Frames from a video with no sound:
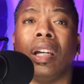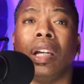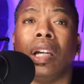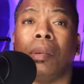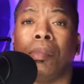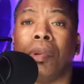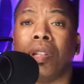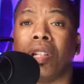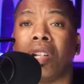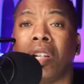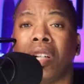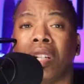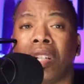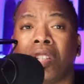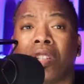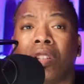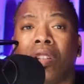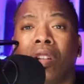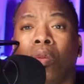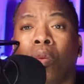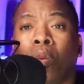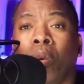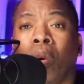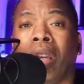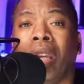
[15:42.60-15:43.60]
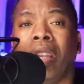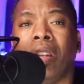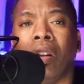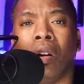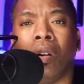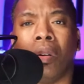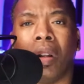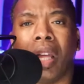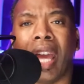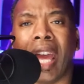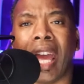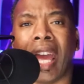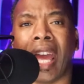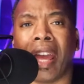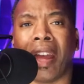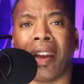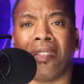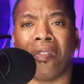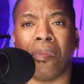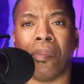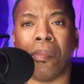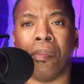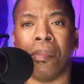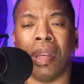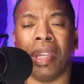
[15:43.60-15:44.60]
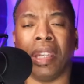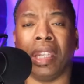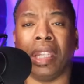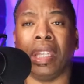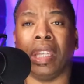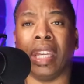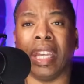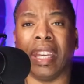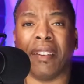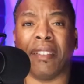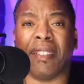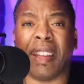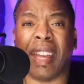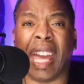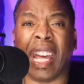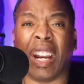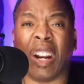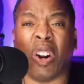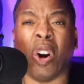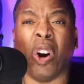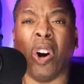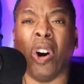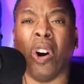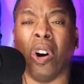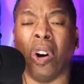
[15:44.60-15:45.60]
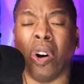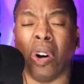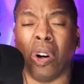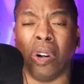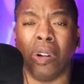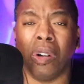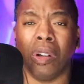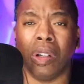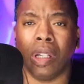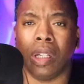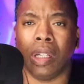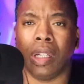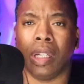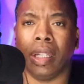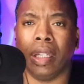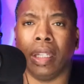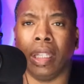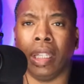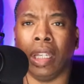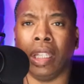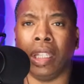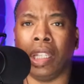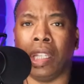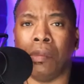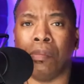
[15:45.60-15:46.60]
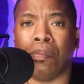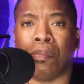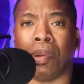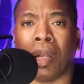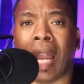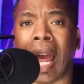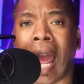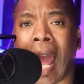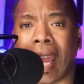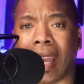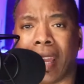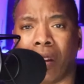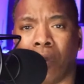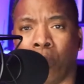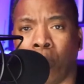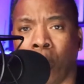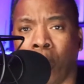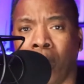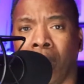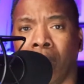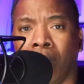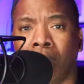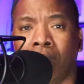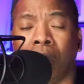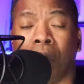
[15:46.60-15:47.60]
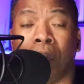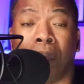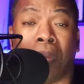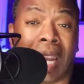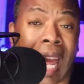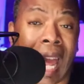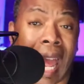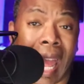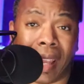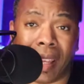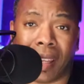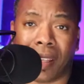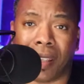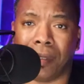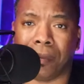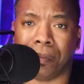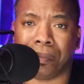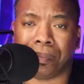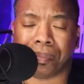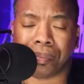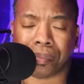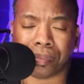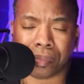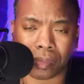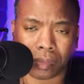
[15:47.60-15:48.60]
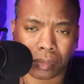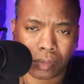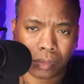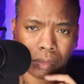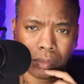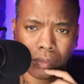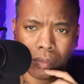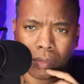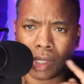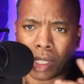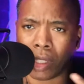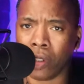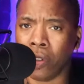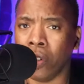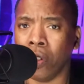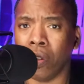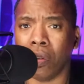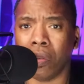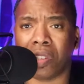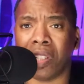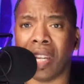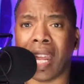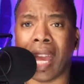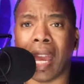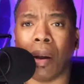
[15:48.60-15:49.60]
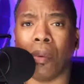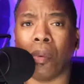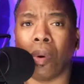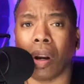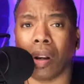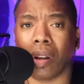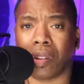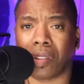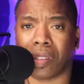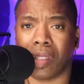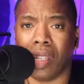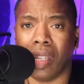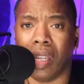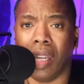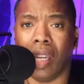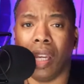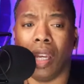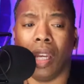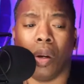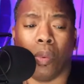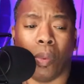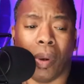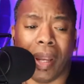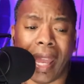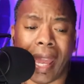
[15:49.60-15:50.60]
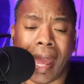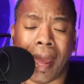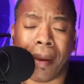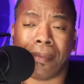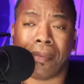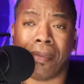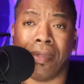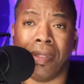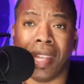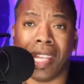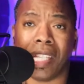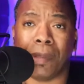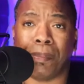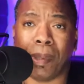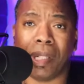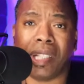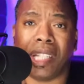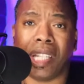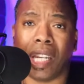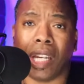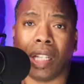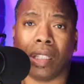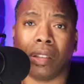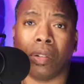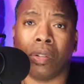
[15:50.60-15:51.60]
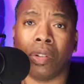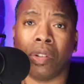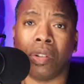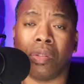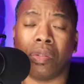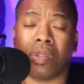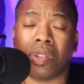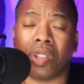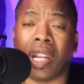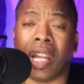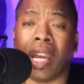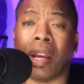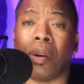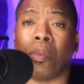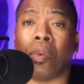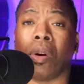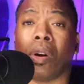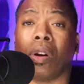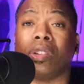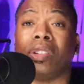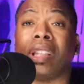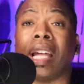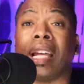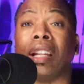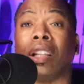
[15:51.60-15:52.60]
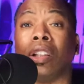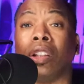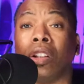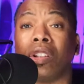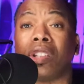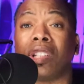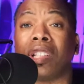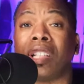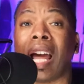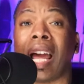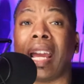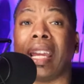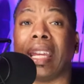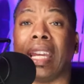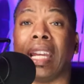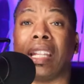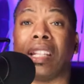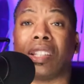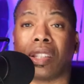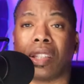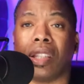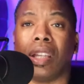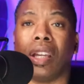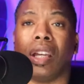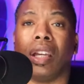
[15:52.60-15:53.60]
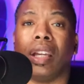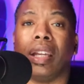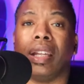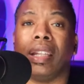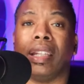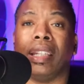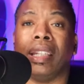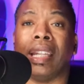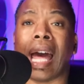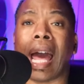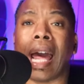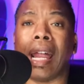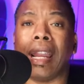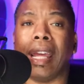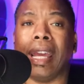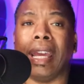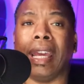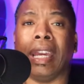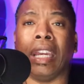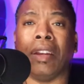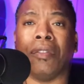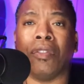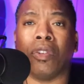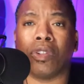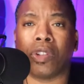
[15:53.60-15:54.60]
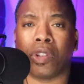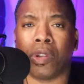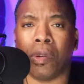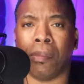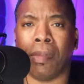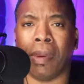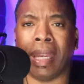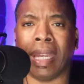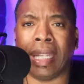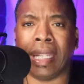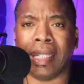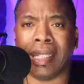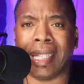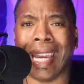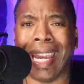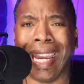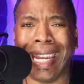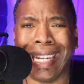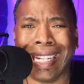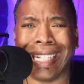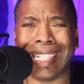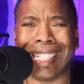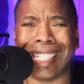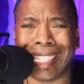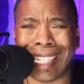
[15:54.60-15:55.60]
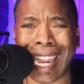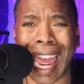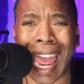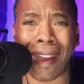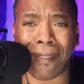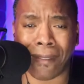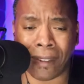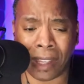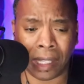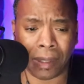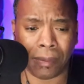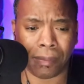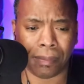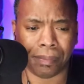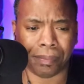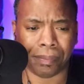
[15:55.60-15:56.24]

because we don't have many, if at all, any black, real black news networks. We have this particular news network that looks like it's not able to maintain its staffing.